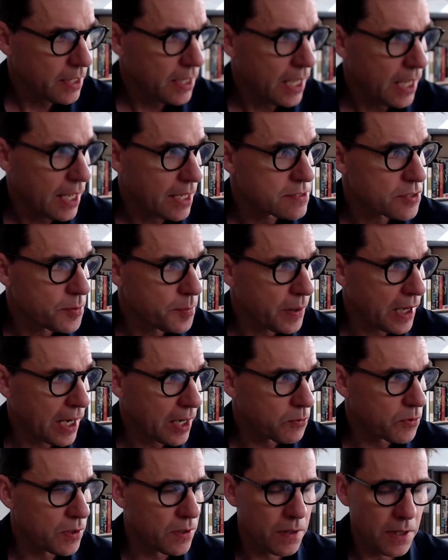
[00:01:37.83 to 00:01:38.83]
And so my
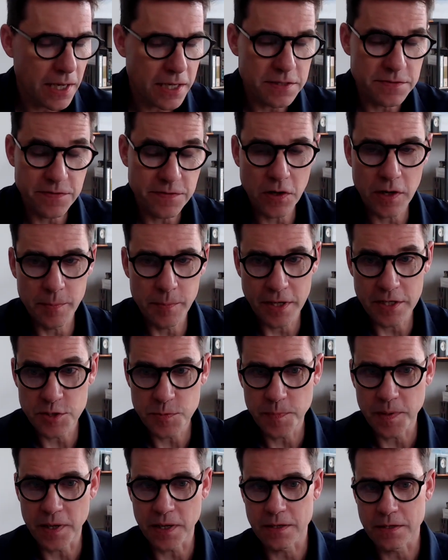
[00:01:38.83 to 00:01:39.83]
role has very
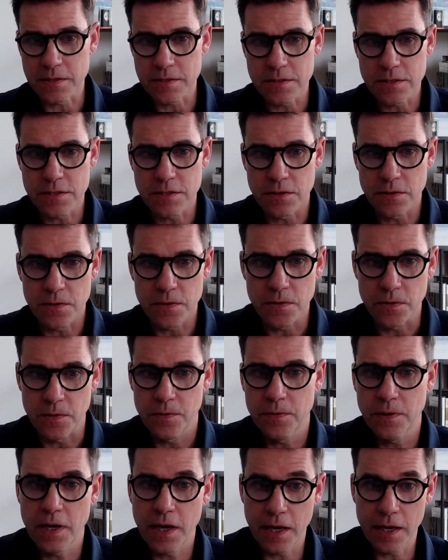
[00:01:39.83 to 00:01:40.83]
much been
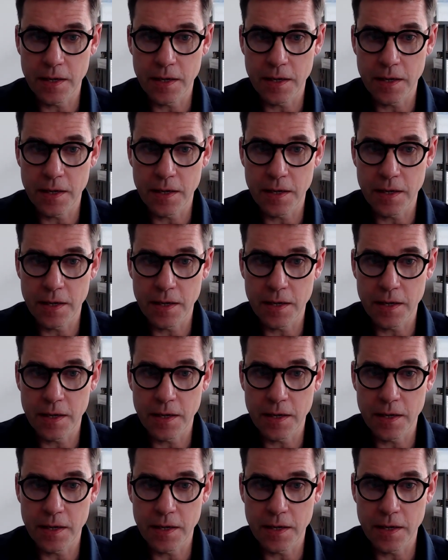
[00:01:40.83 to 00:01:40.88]
to